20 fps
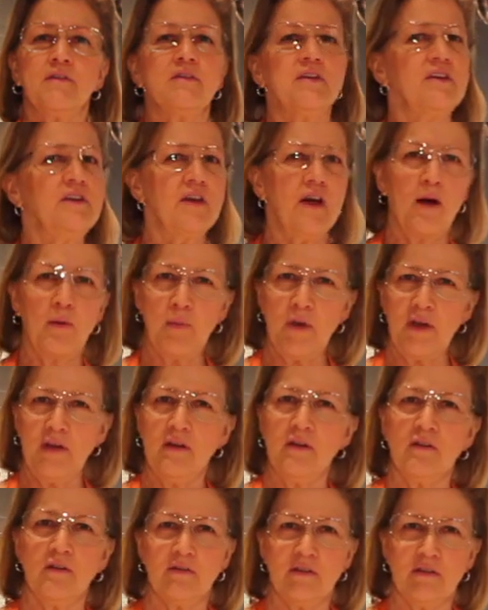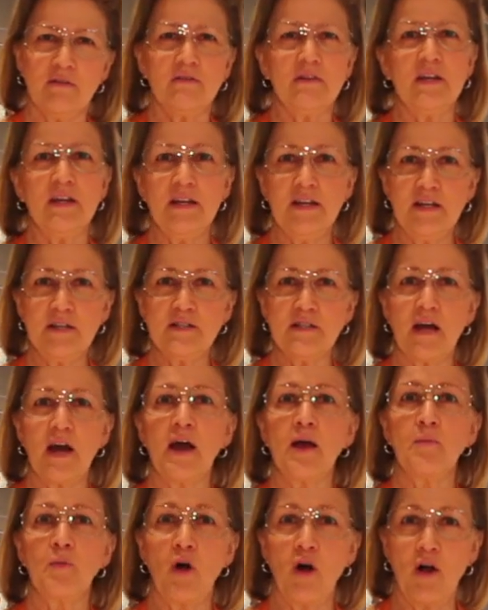Yummy.
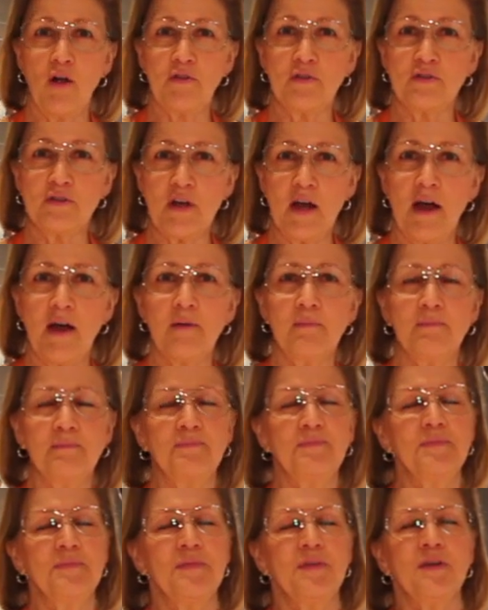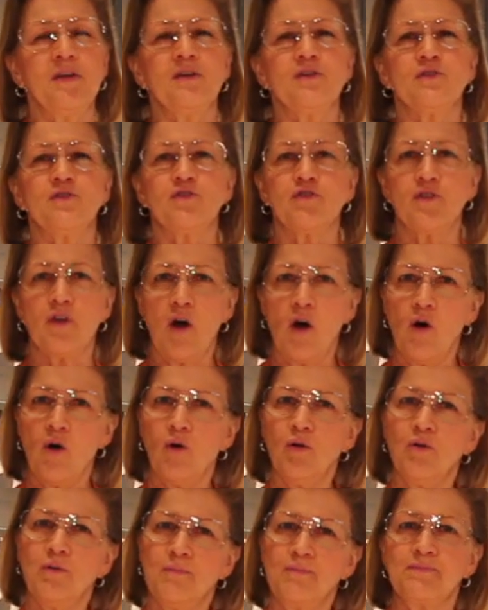Anytime, all the time.
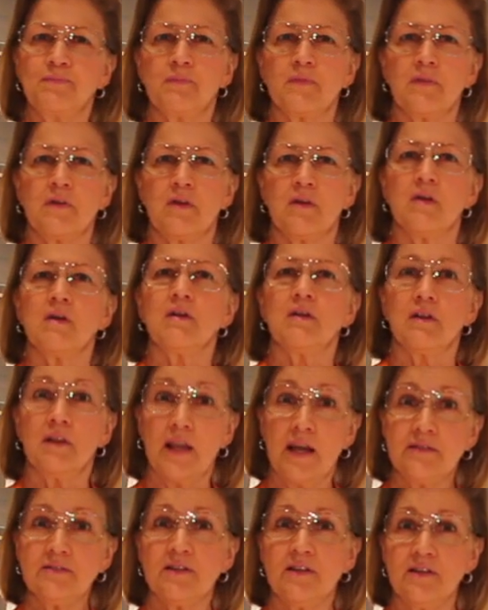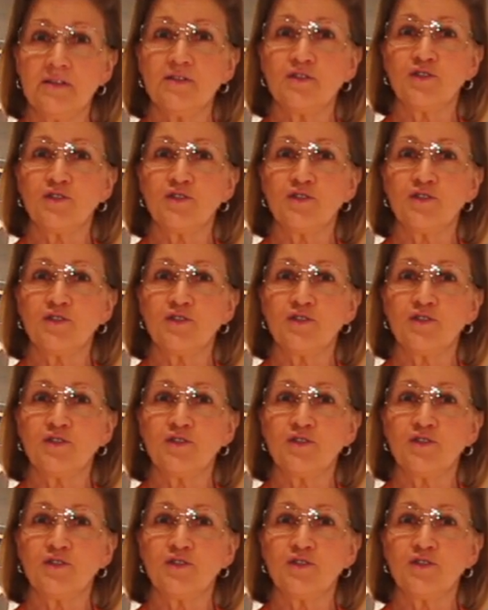So, let's get